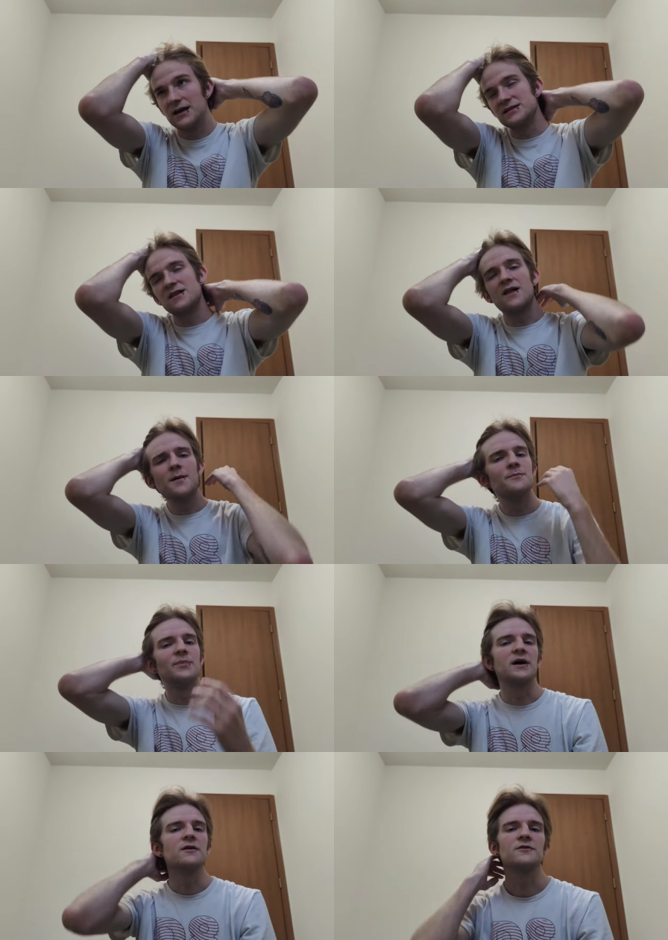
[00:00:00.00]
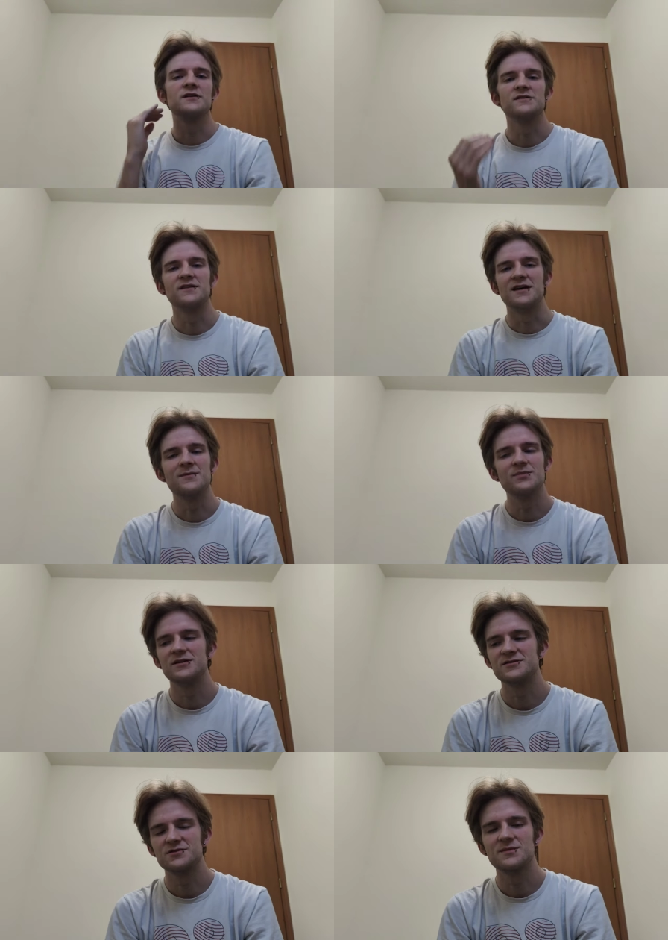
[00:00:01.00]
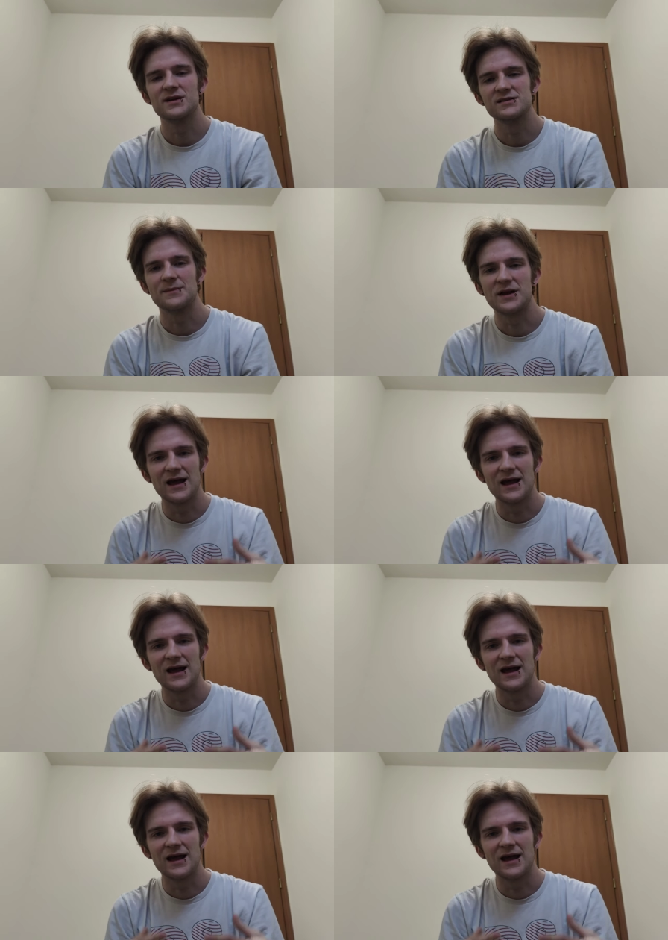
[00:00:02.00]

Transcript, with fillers: it's a lot better than the hemp industry because I